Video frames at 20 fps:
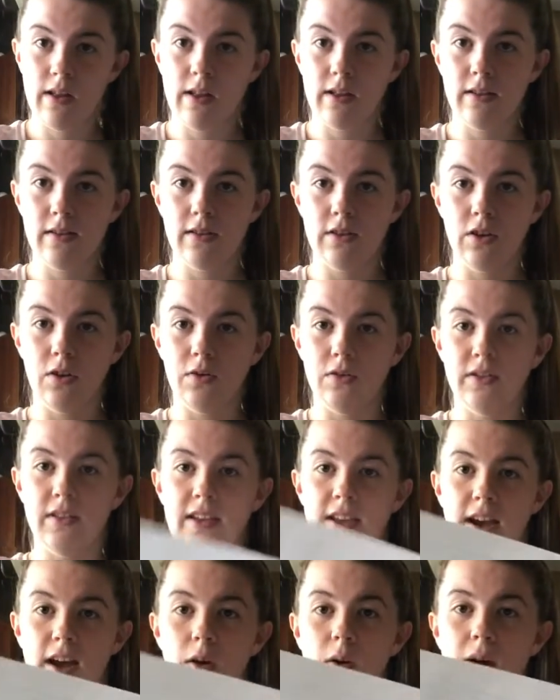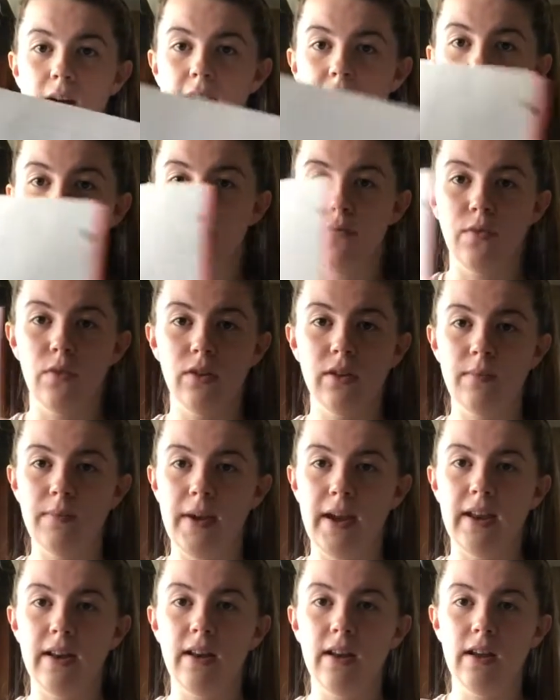So see how I folded
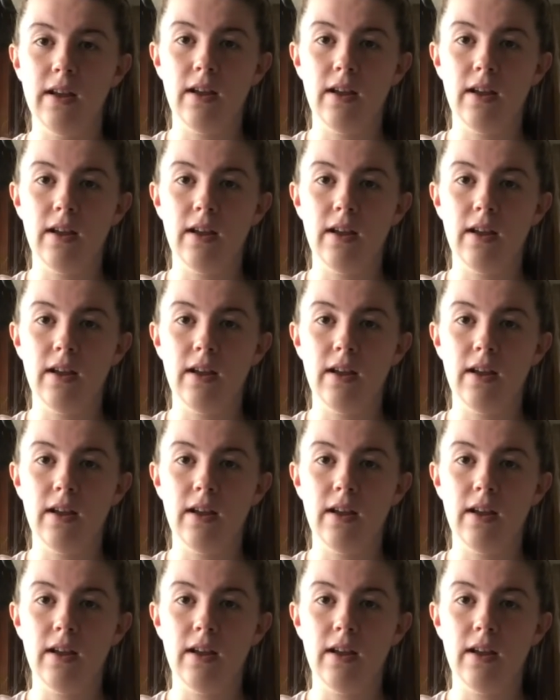mine